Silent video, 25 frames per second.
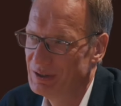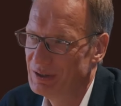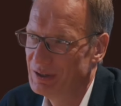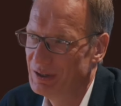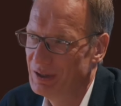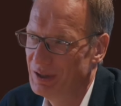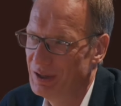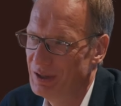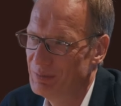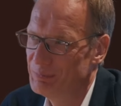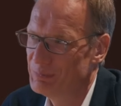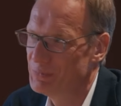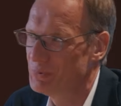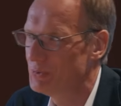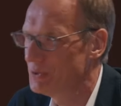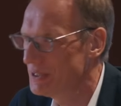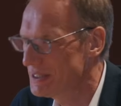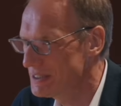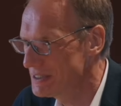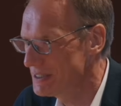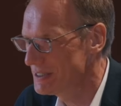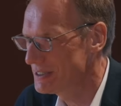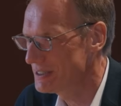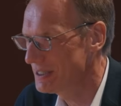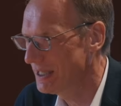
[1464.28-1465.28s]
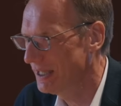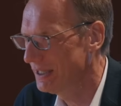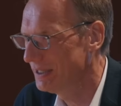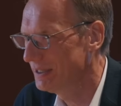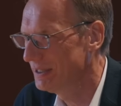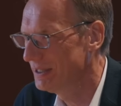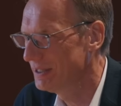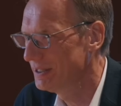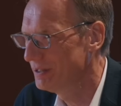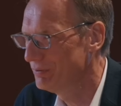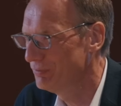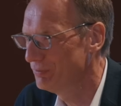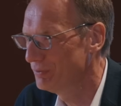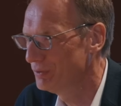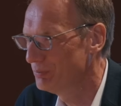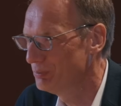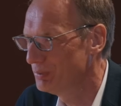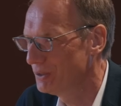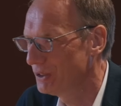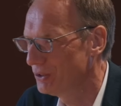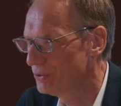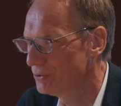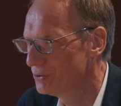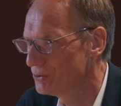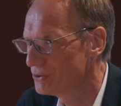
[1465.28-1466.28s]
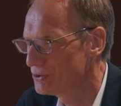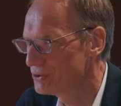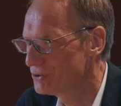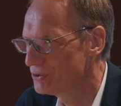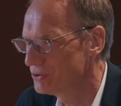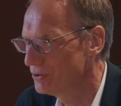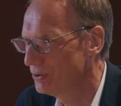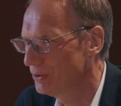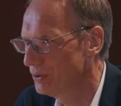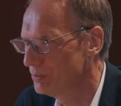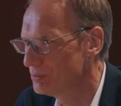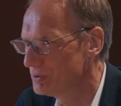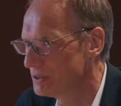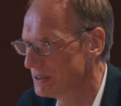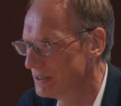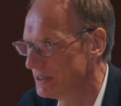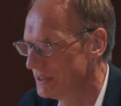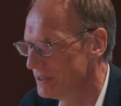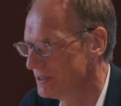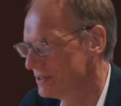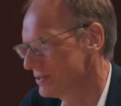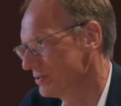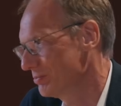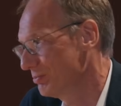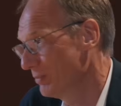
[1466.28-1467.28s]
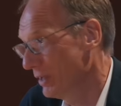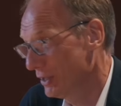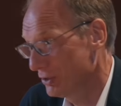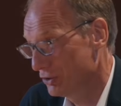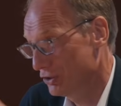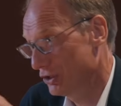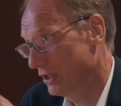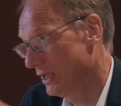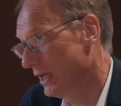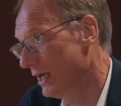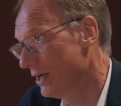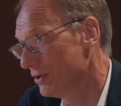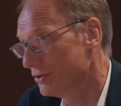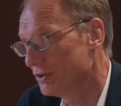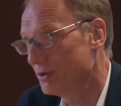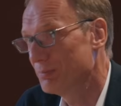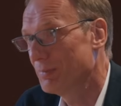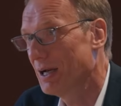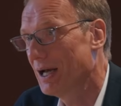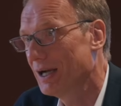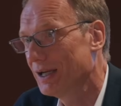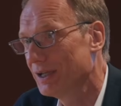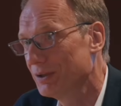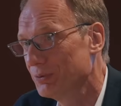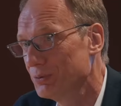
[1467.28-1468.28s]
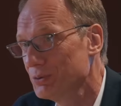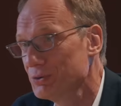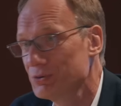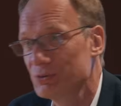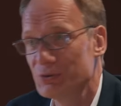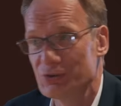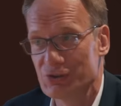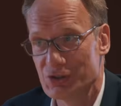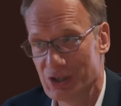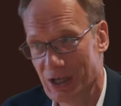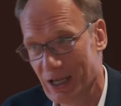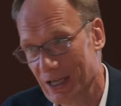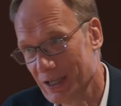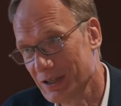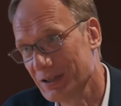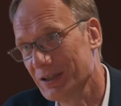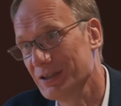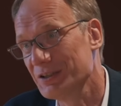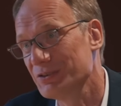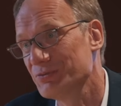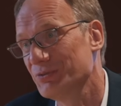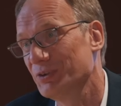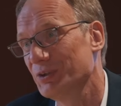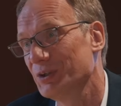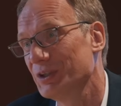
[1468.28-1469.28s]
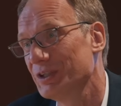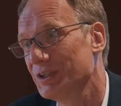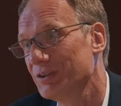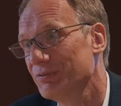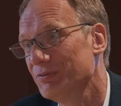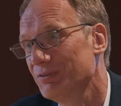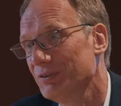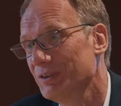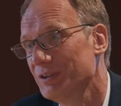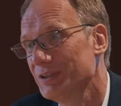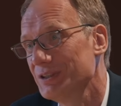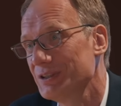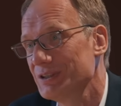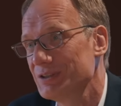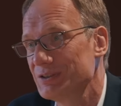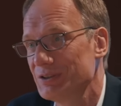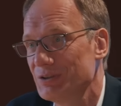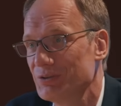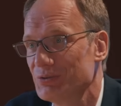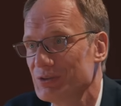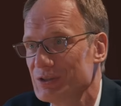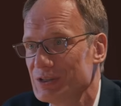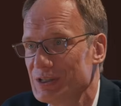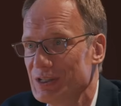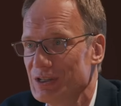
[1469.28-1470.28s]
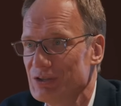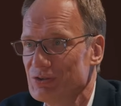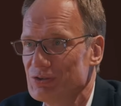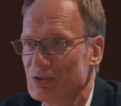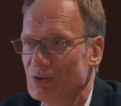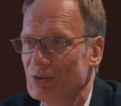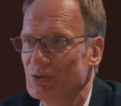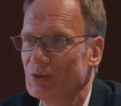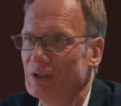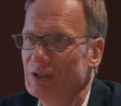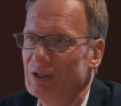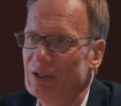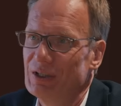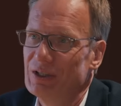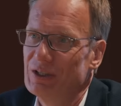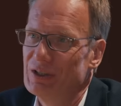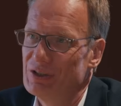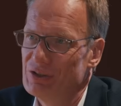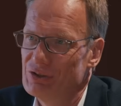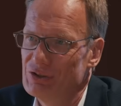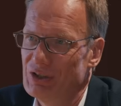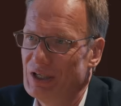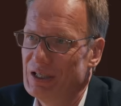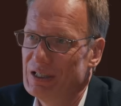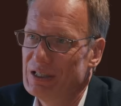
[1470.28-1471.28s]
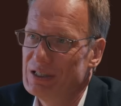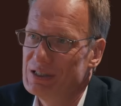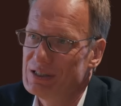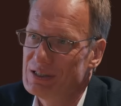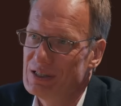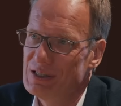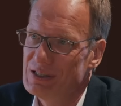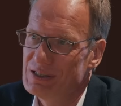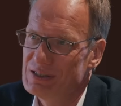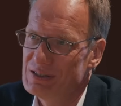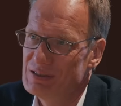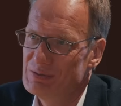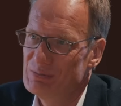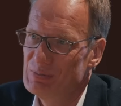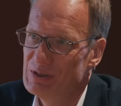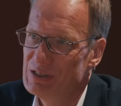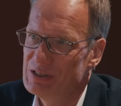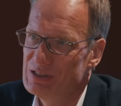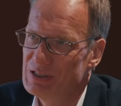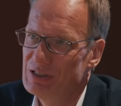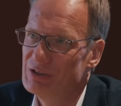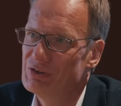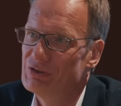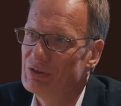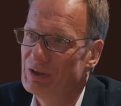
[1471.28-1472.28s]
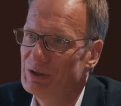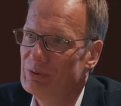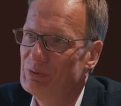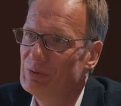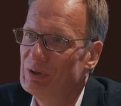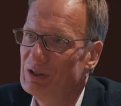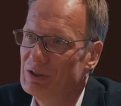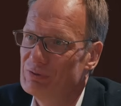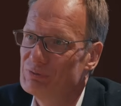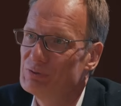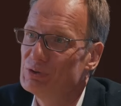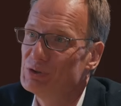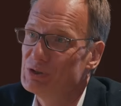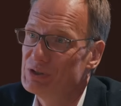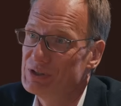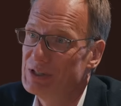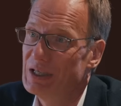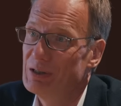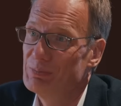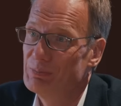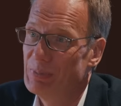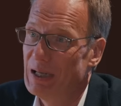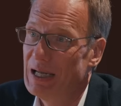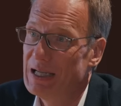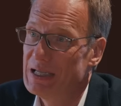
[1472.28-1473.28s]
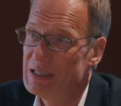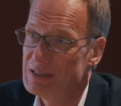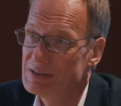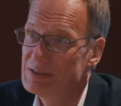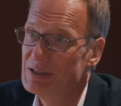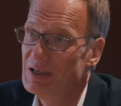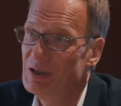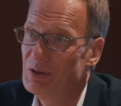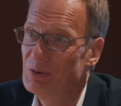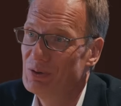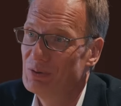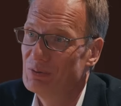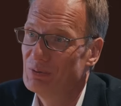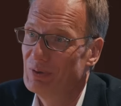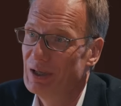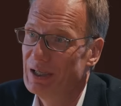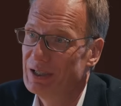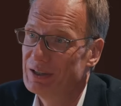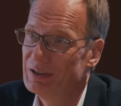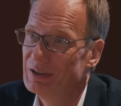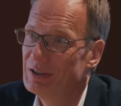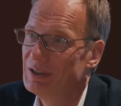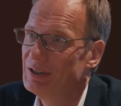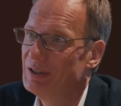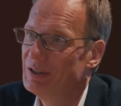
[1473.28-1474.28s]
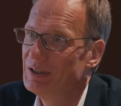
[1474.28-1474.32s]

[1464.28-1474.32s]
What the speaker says: US is slightly different because obviously it's a much larger market. Also, China is very different. It's interesting. So Chinese customers in general are first-time buyers now, right? Yeah.